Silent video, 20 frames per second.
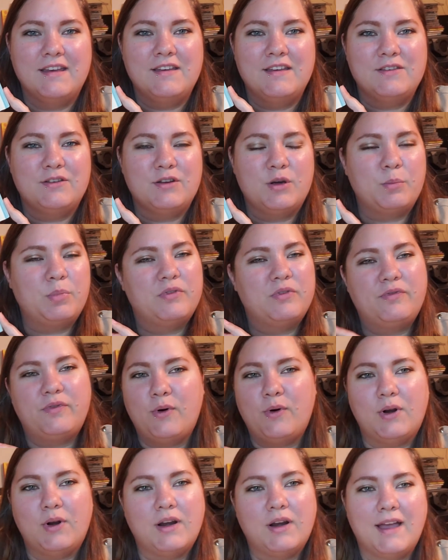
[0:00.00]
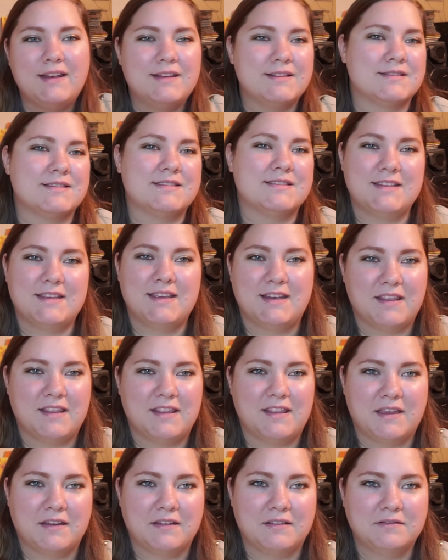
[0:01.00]
you know, before I didn't see
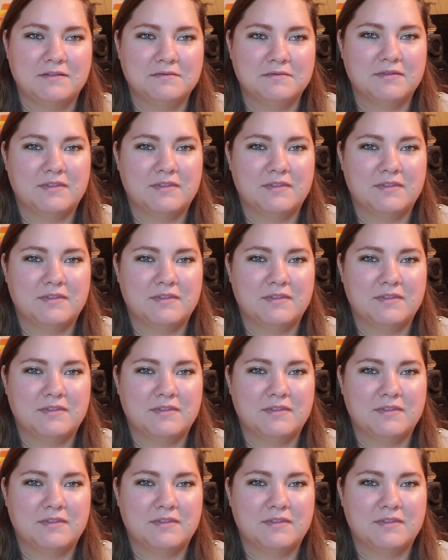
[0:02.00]
anything